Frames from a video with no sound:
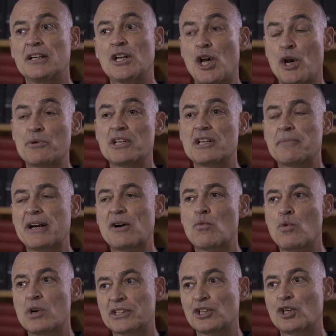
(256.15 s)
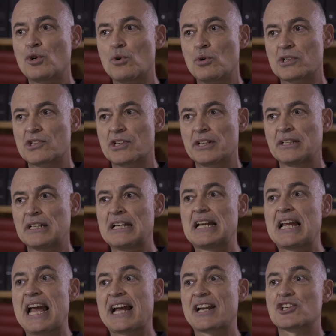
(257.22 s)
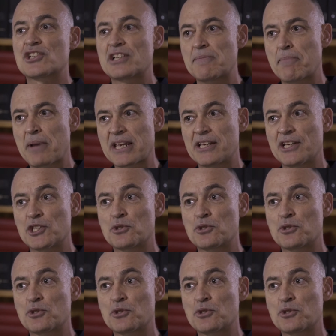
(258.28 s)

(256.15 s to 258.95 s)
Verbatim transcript: only about one quarter actually make it